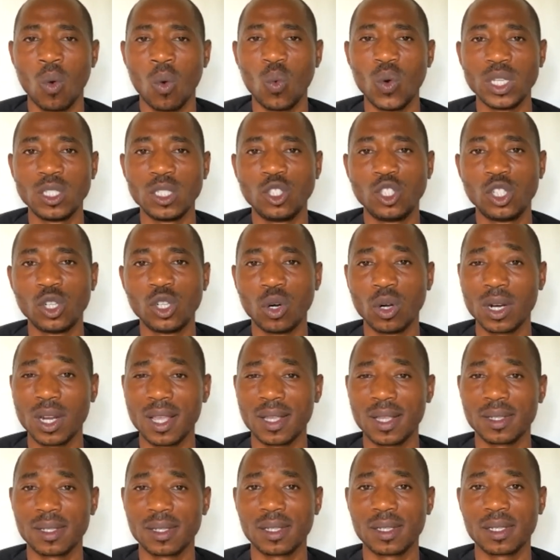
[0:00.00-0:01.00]
When
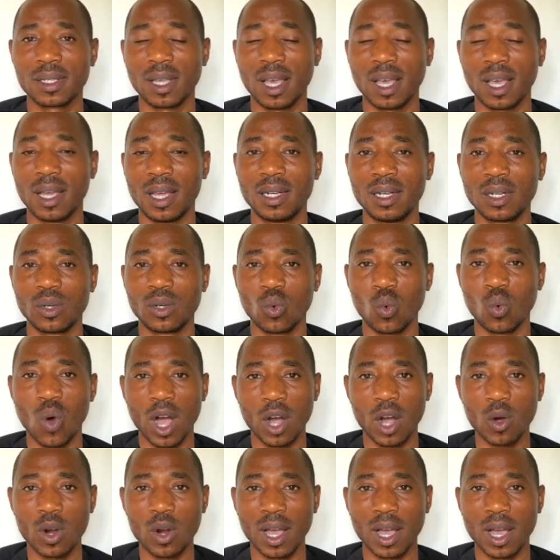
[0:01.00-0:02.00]
Jones and
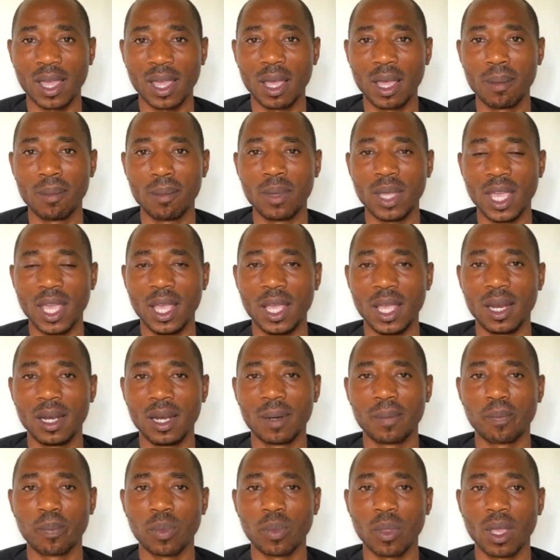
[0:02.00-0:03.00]
Waggoner came
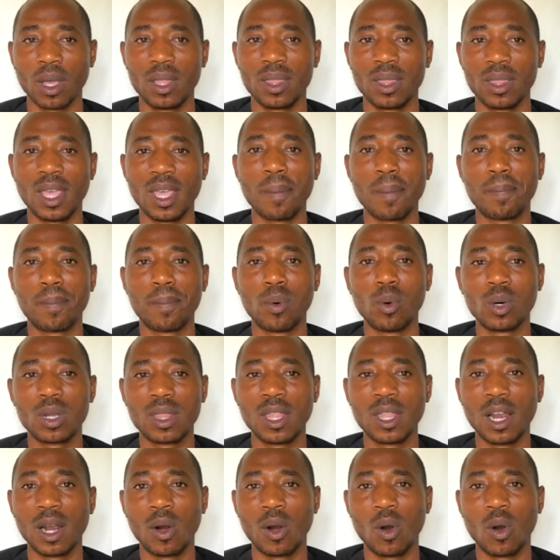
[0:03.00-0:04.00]
in, they
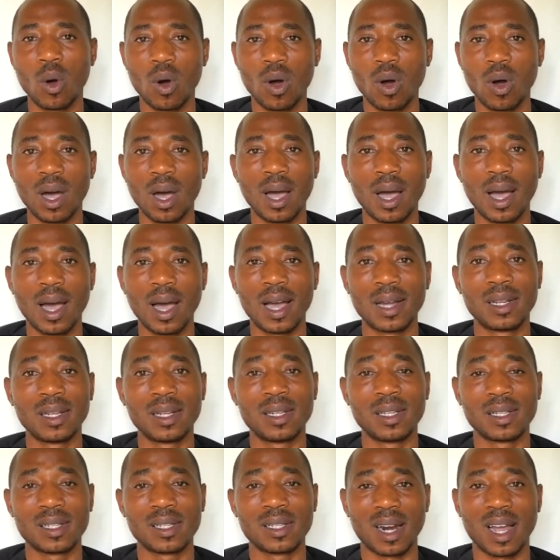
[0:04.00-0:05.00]
put the law at
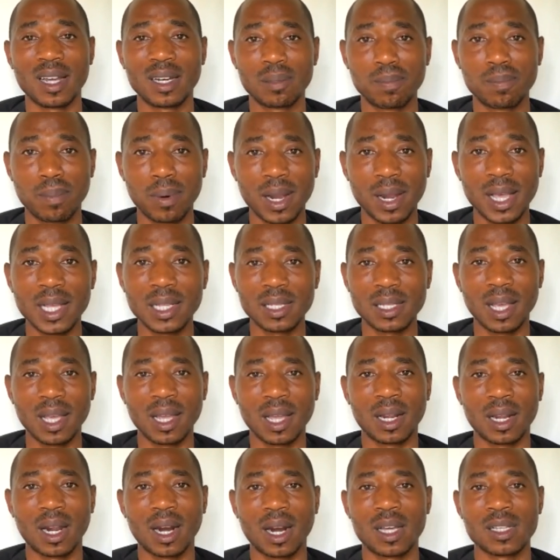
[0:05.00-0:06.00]
its right place
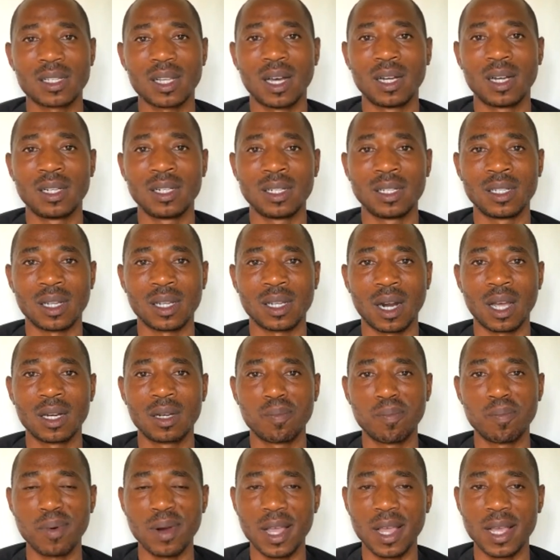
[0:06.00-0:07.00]
and Christ at its
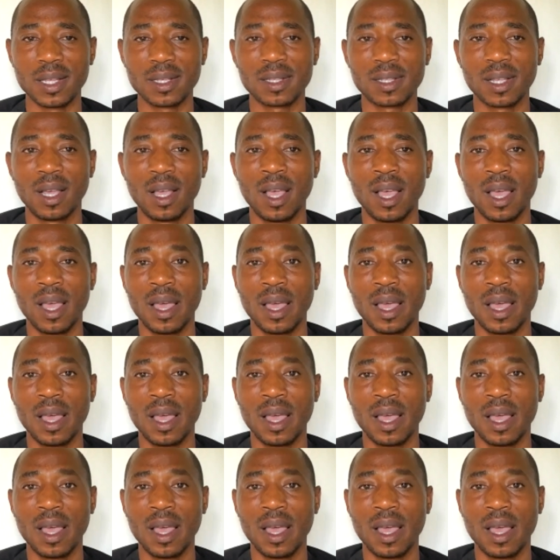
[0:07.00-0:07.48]
right place.